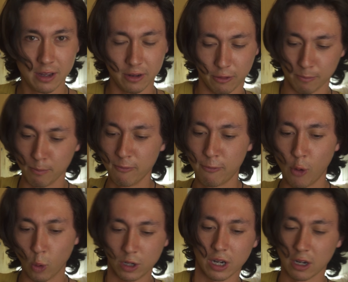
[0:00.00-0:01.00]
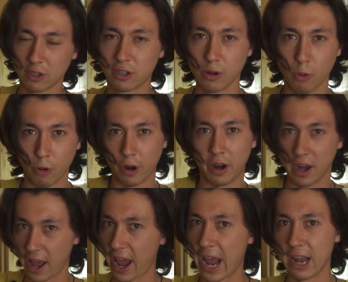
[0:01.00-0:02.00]
you're forging a sword on an
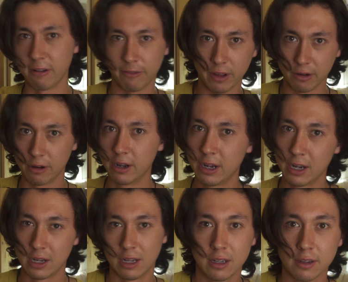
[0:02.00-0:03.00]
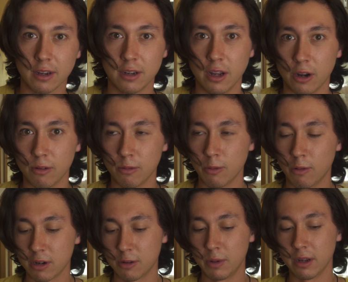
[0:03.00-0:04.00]
anvil. It's like, no, we
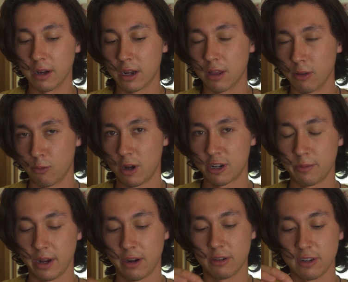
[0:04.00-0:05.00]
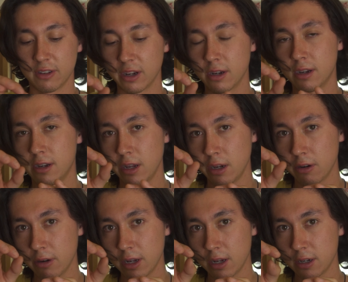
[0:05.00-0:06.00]
want to be like the watchmaker, just like
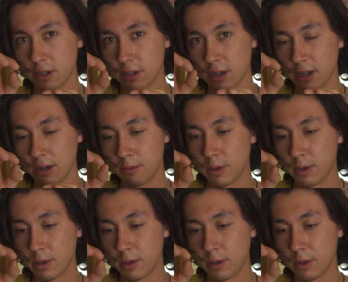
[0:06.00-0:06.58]
tinkering just a little